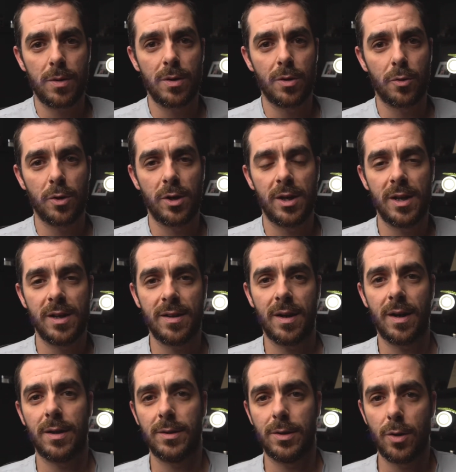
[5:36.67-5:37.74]
You're going to need
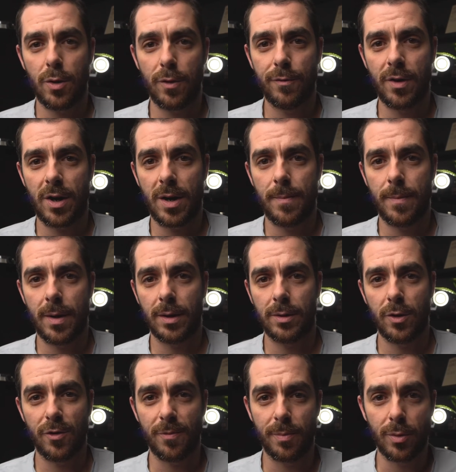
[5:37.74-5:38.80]
a lot of RAM, a
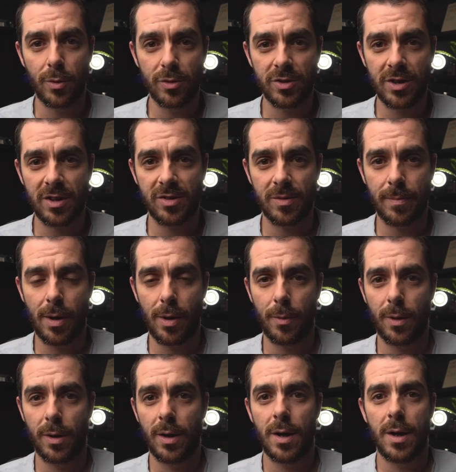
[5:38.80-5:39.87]
lot of processing power,